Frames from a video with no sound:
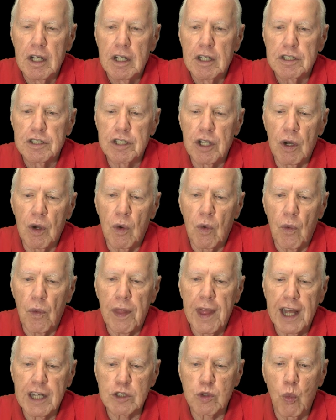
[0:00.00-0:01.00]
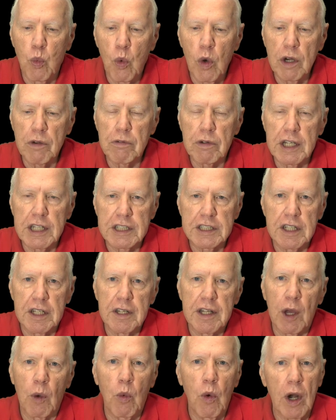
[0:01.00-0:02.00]
So that's one
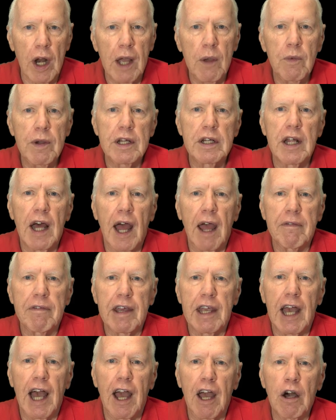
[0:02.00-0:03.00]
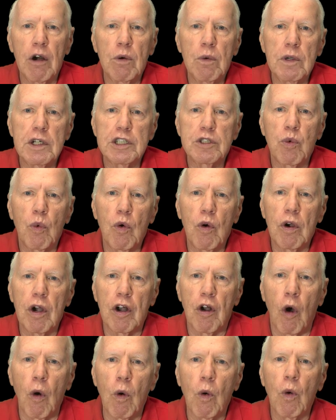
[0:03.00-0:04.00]
reason that when I went diving, I always wore
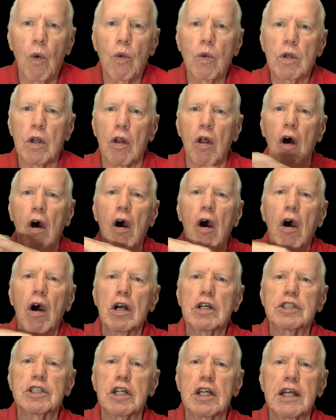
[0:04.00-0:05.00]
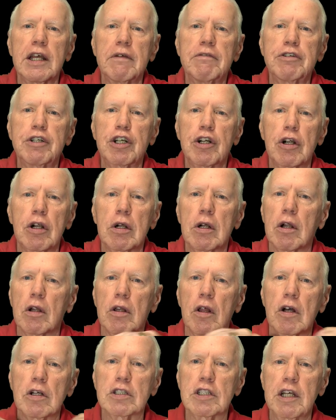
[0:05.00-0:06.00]
an old long sleeve shirt, a
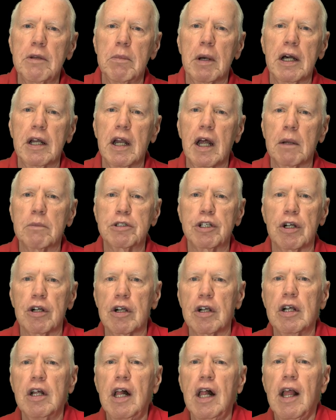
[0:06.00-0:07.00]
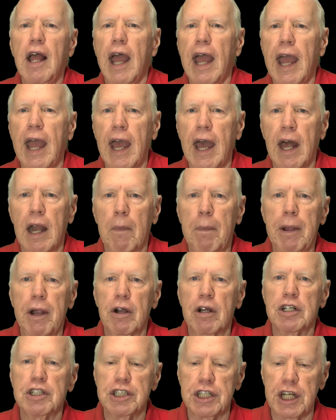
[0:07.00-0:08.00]
long sleeve button up shirt, and a
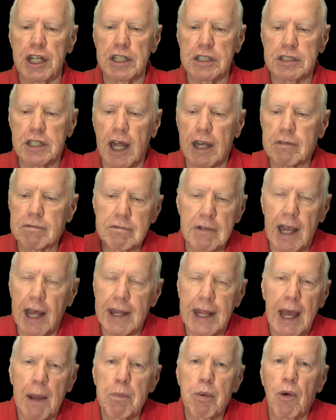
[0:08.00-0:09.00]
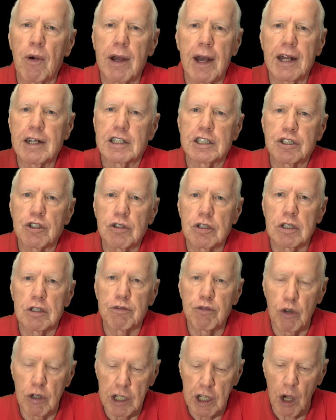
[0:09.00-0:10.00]
pair of jeans. I, at that point, I just couldn't
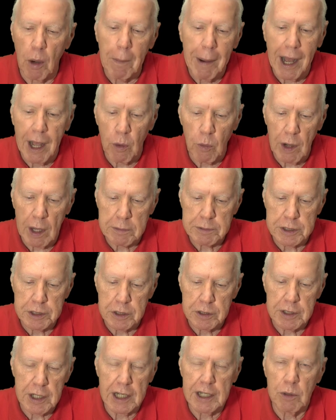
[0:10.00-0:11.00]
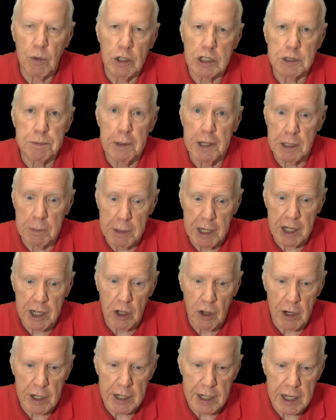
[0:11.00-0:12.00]
afford to go buy a wetsuit and I didn't want to spend the
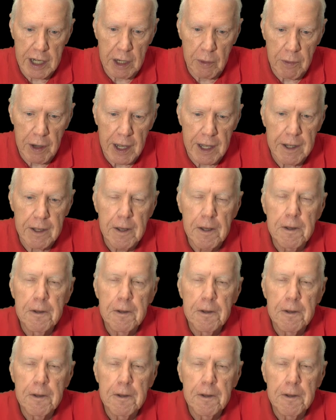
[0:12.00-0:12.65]
money on it anyway.